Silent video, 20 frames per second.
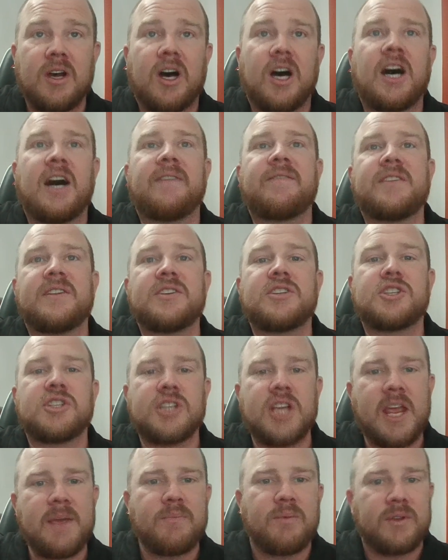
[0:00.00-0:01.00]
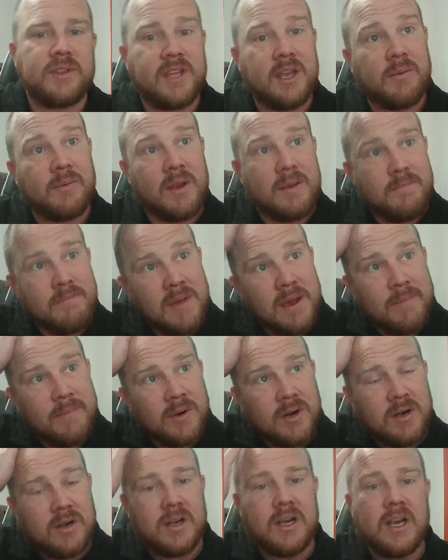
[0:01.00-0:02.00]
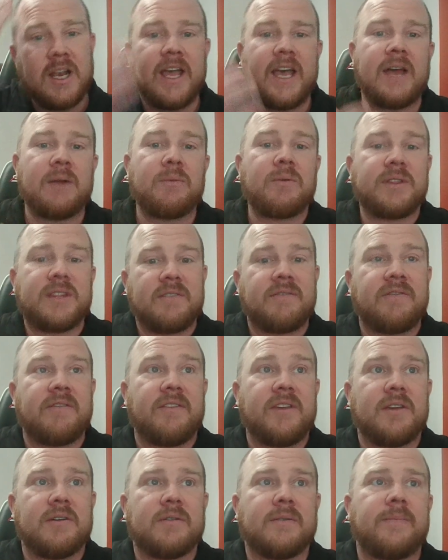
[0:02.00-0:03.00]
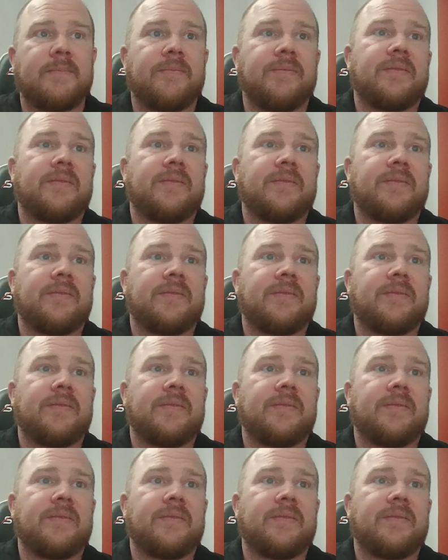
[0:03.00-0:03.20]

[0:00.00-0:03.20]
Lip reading: often shape what they remember and what they feel.